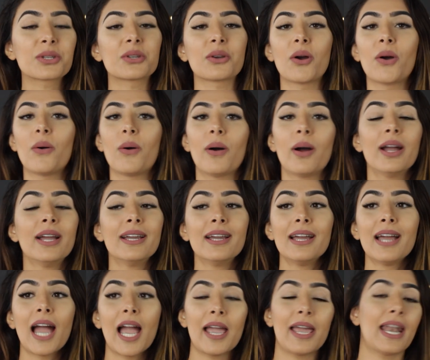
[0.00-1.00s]
So,
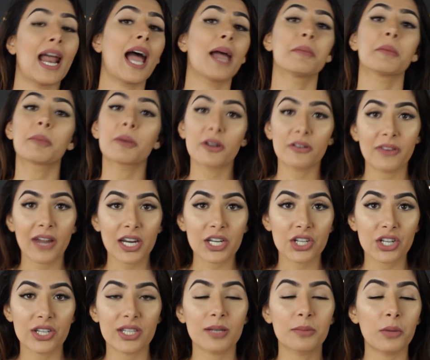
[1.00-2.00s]
and I'm a
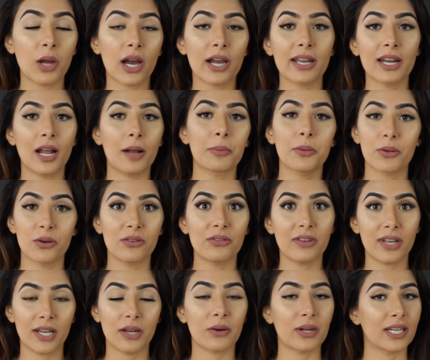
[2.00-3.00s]
perfectionist. I'm not going to upload a
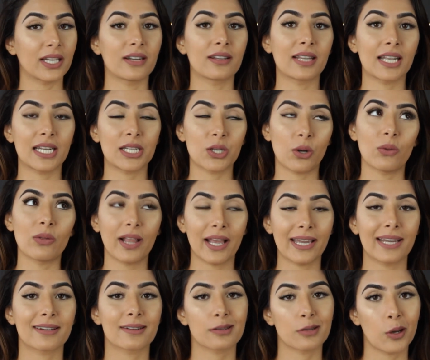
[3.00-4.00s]
video on here that I don't
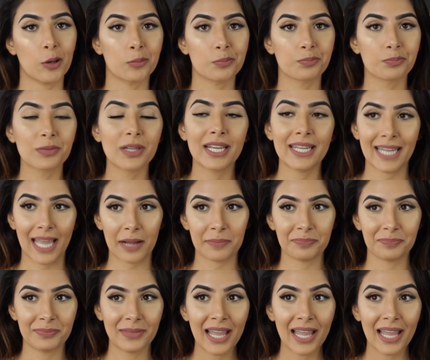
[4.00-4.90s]
like. So yeah.